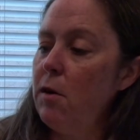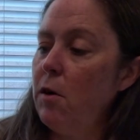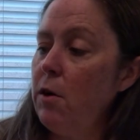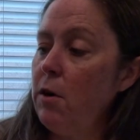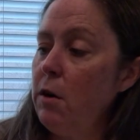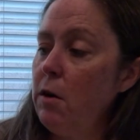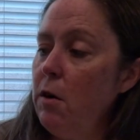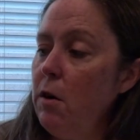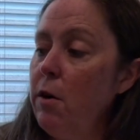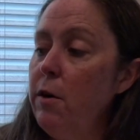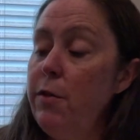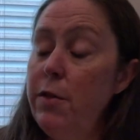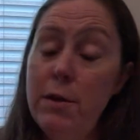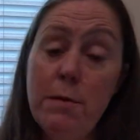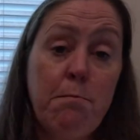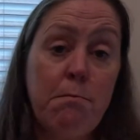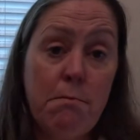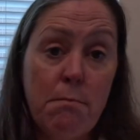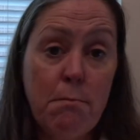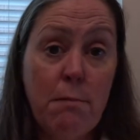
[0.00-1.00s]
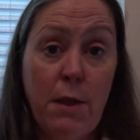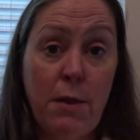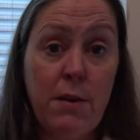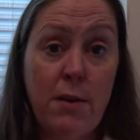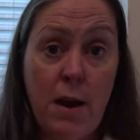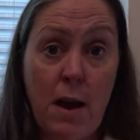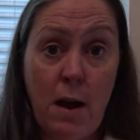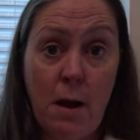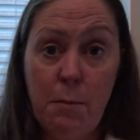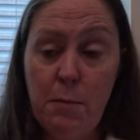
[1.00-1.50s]
are the month
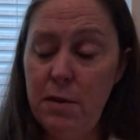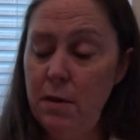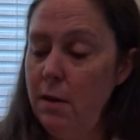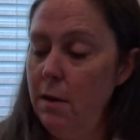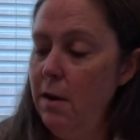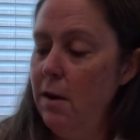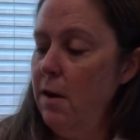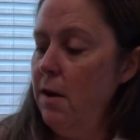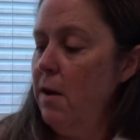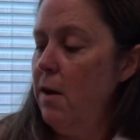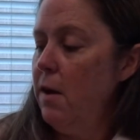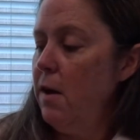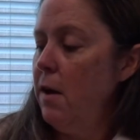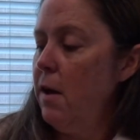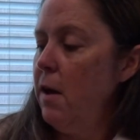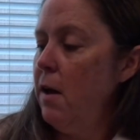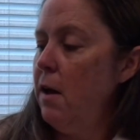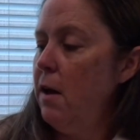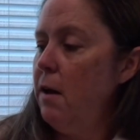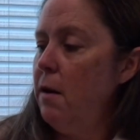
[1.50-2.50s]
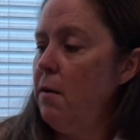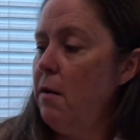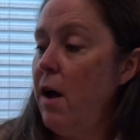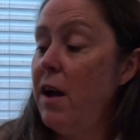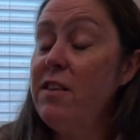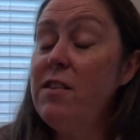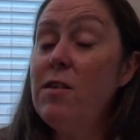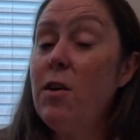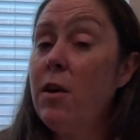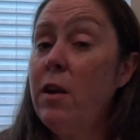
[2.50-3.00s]
tabs.
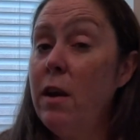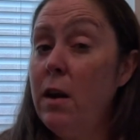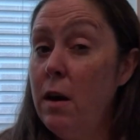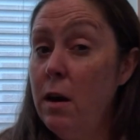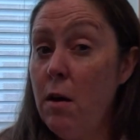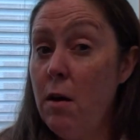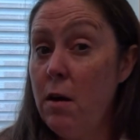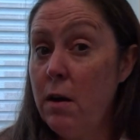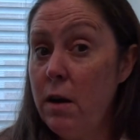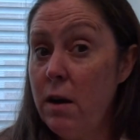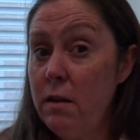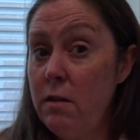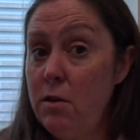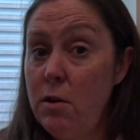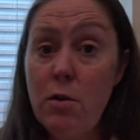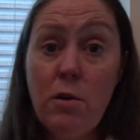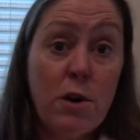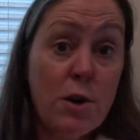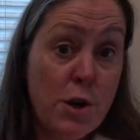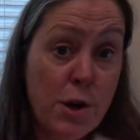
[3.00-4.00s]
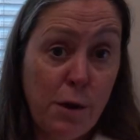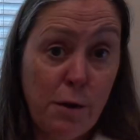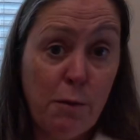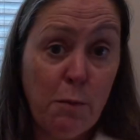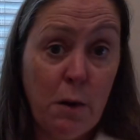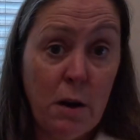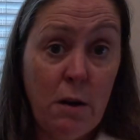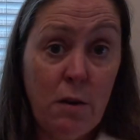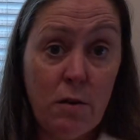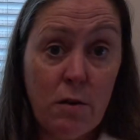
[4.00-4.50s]
I started in August. You can choose
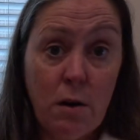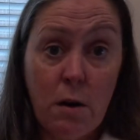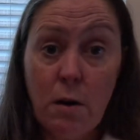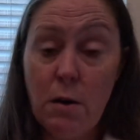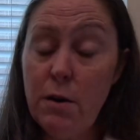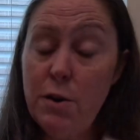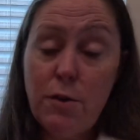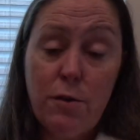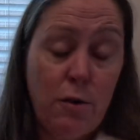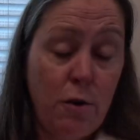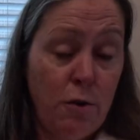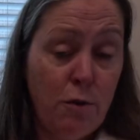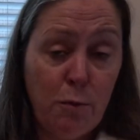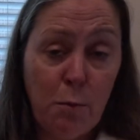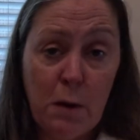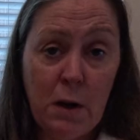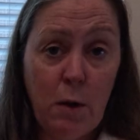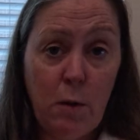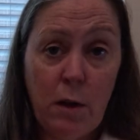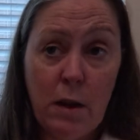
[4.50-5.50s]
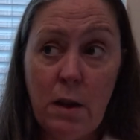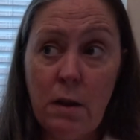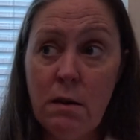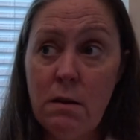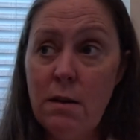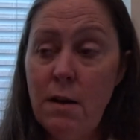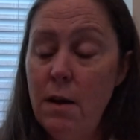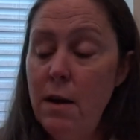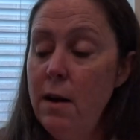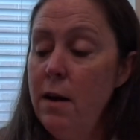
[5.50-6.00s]
when you start, choose when you end.